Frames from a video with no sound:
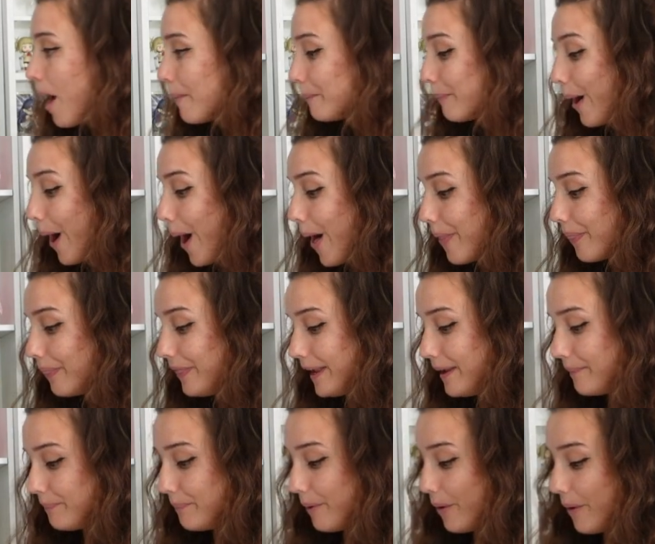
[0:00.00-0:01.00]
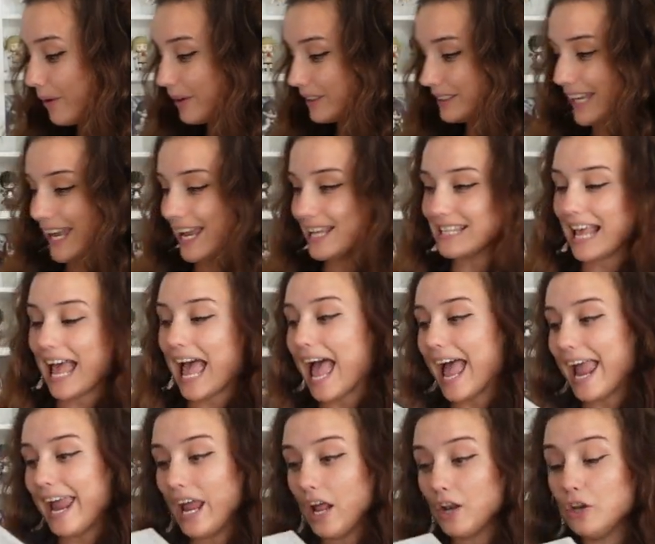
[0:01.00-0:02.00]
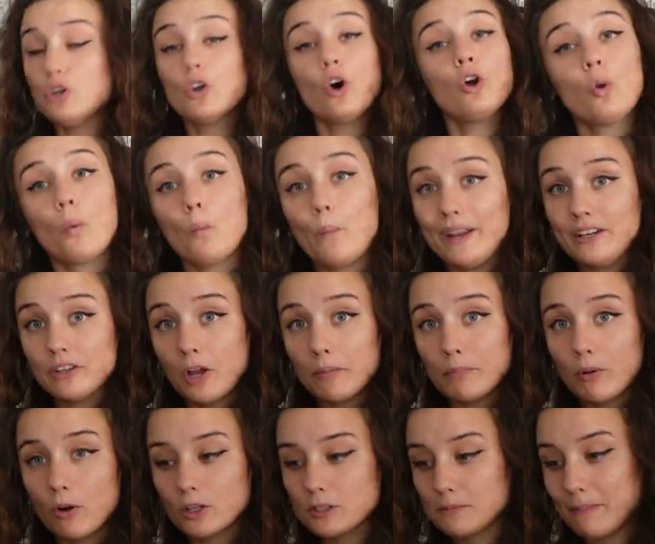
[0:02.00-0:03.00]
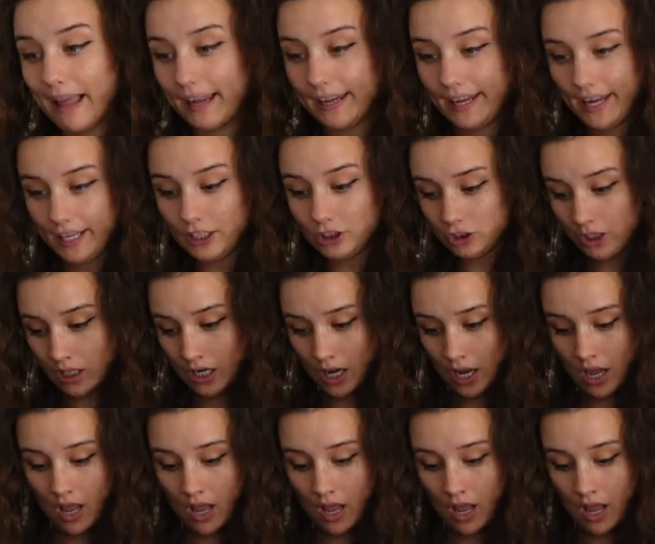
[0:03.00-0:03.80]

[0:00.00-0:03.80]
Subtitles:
But the box is a non-window box package,